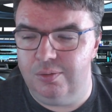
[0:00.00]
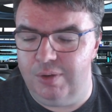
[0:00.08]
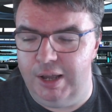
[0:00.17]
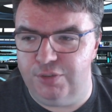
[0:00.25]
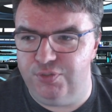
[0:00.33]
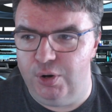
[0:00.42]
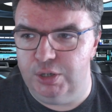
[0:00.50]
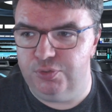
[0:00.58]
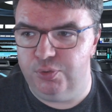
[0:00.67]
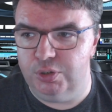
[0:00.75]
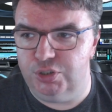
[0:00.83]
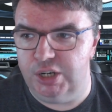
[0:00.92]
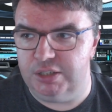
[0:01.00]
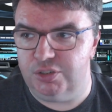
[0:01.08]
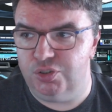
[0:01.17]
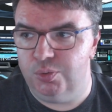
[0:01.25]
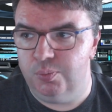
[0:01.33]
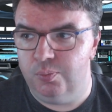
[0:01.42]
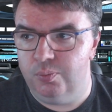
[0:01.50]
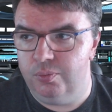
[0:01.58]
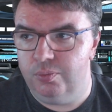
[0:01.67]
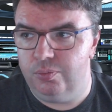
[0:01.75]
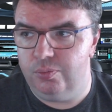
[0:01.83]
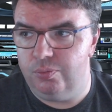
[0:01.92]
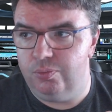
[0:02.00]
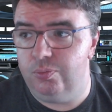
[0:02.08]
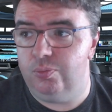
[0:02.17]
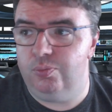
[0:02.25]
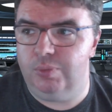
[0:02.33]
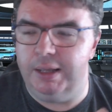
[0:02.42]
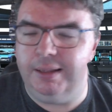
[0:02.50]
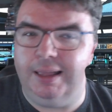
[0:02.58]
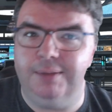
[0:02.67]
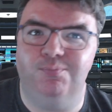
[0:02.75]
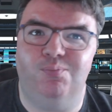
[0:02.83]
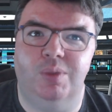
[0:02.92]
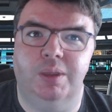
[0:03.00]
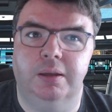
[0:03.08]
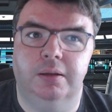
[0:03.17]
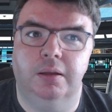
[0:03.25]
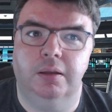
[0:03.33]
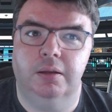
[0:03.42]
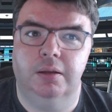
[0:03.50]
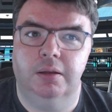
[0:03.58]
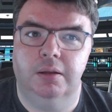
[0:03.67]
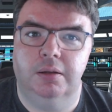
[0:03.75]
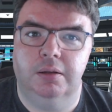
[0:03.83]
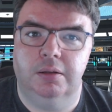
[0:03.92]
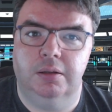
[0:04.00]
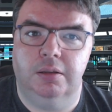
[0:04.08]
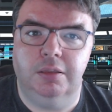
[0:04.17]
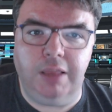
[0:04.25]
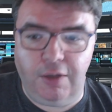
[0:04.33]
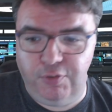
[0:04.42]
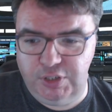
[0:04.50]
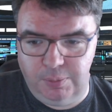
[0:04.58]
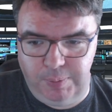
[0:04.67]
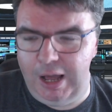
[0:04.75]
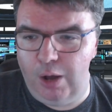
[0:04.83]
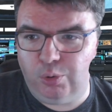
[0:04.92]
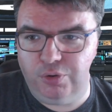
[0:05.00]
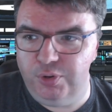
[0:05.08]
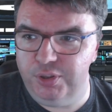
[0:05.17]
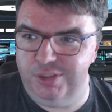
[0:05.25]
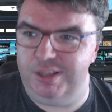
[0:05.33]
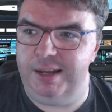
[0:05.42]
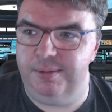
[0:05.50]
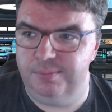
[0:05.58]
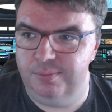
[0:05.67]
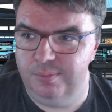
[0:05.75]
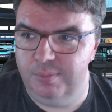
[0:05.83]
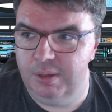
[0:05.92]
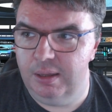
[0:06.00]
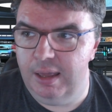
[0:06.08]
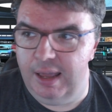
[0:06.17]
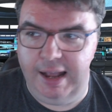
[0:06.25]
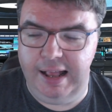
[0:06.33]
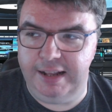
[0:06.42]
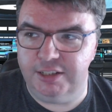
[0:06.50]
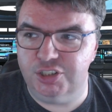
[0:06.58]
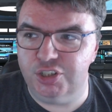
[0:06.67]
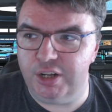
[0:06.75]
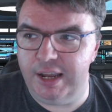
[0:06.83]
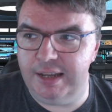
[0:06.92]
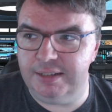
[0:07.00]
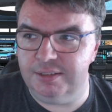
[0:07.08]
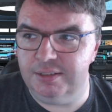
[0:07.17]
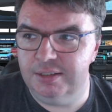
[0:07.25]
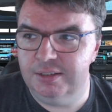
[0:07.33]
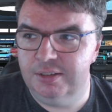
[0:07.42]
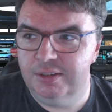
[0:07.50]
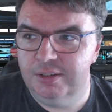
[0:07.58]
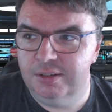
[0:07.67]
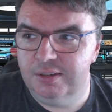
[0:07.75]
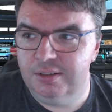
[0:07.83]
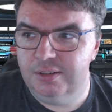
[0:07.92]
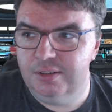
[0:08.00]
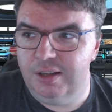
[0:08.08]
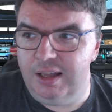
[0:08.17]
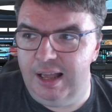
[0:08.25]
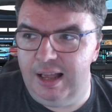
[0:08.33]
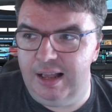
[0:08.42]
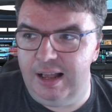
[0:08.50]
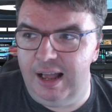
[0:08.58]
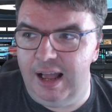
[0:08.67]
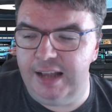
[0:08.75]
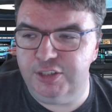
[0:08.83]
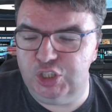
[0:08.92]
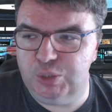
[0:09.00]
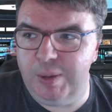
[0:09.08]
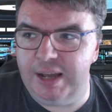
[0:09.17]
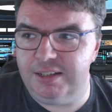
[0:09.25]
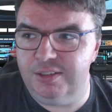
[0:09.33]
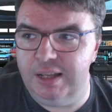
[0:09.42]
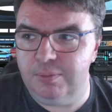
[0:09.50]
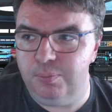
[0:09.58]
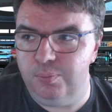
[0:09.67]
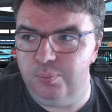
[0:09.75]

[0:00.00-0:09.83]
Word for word: as far as for just like love is a powerful thing. I guess and I suspect that